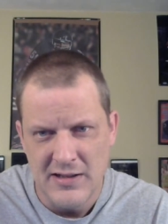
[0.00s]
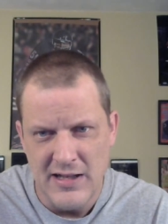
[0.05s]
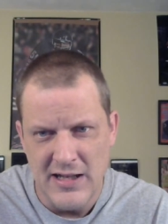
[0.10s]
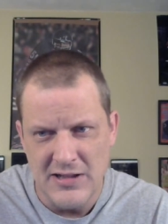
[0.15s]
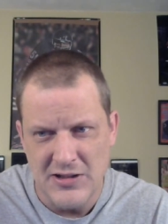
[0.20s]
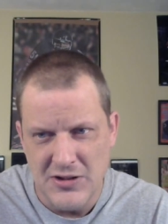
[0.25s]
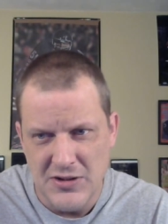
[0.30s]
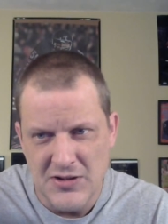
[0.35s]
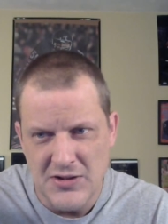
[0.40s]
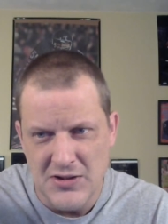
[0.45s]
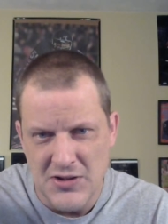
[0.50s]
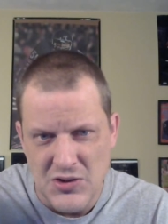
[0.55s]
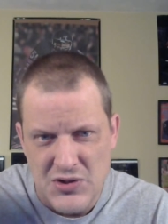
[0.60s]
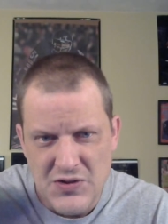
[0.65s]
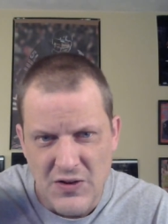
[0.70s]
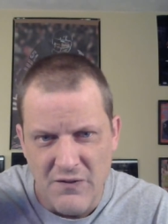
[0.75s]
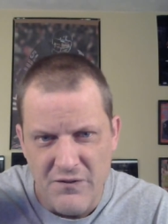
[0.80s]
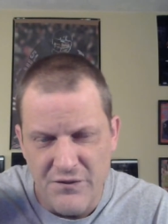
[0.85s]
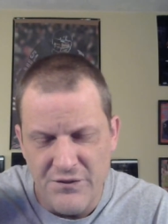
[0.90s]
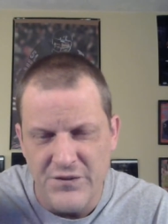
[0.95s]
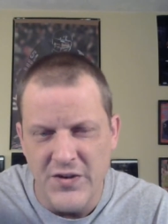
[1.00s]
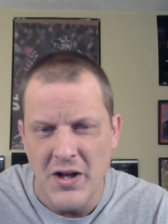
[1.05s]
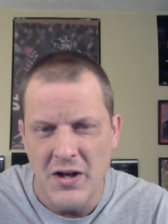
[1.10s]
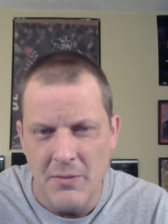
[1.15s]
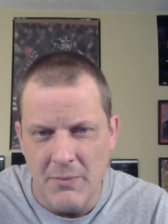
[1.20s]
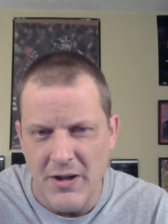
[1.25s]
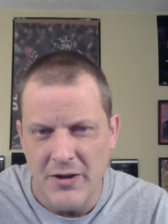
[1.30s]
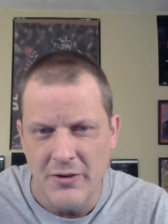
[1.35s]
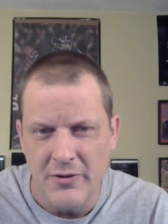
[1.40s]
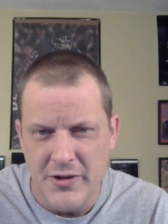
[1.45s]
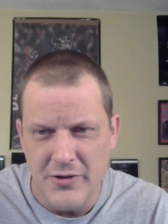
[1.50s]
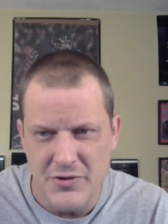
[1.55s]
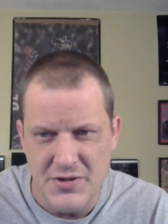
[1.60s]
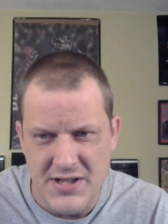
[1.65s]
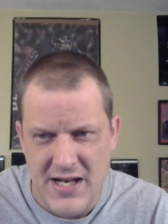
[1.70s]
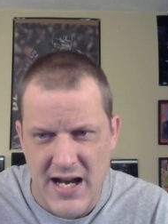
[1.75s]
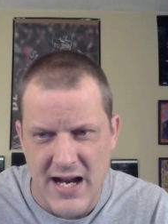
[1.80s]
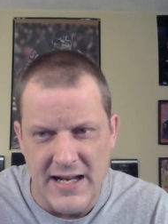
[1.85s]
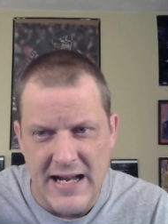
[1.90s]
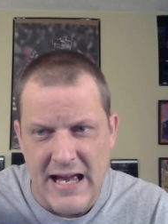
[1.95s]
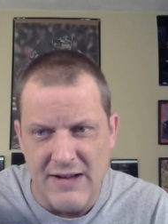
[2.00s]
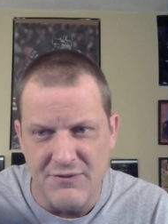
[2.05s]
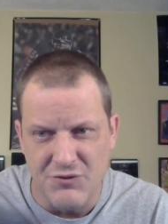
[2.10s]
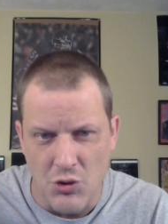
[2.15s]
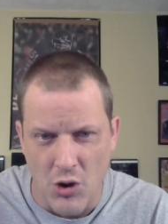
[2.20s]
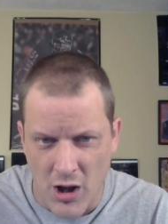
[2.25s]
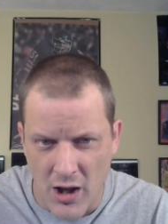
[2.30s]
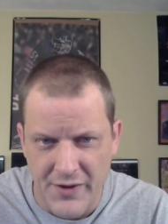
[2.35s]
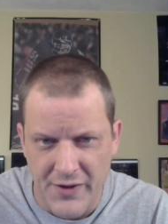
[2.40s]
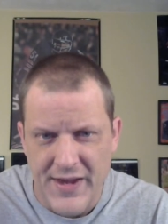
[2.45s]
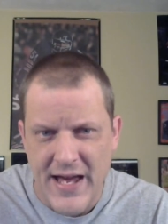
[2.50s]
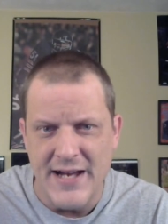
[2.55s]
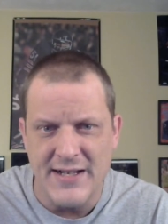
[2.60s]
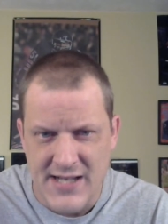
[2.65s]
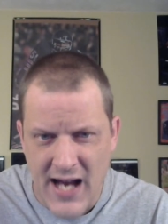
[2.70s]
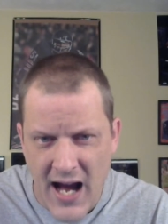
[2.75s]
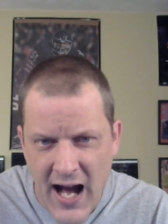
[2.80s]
Like, there's a fundamental understanding after all that